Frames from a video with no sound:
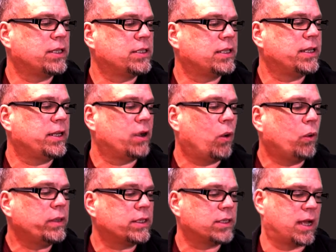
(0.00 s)
This is the
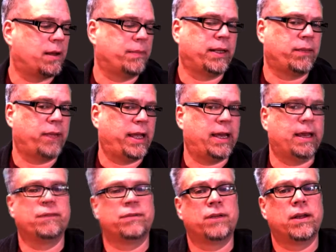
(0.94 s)
oldest comic that we
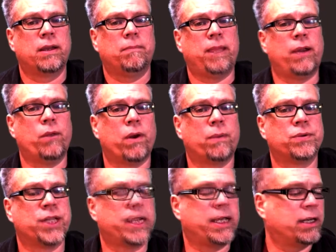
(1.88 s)
have being
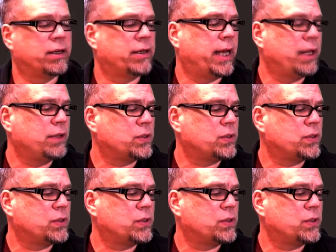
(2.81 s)
represented here today.